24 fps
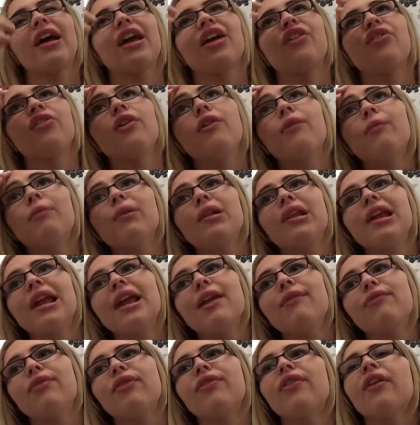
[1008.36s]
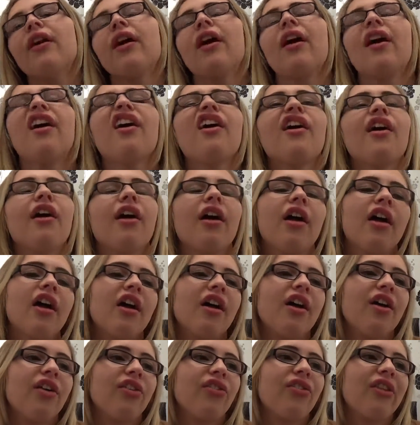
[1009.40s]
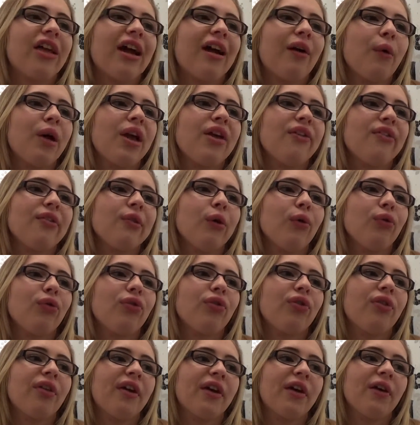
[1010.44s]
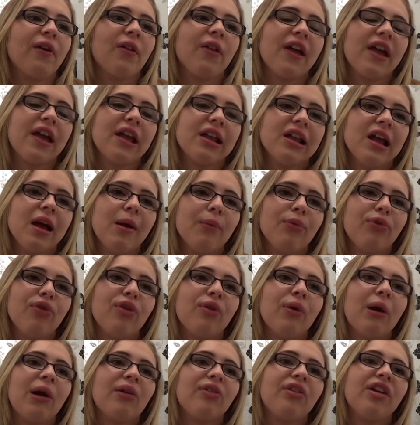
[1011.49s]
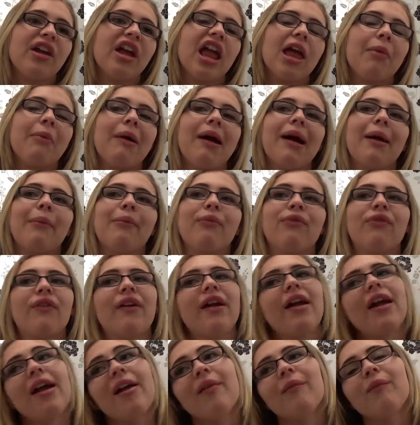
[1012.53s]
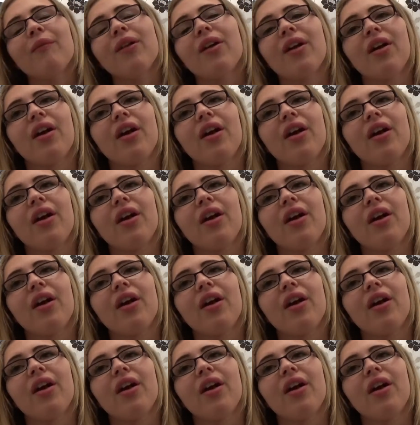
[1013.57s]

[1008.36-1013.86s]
He should have believed in her, because now he's lost the girl that he loves who actually cared about him for him.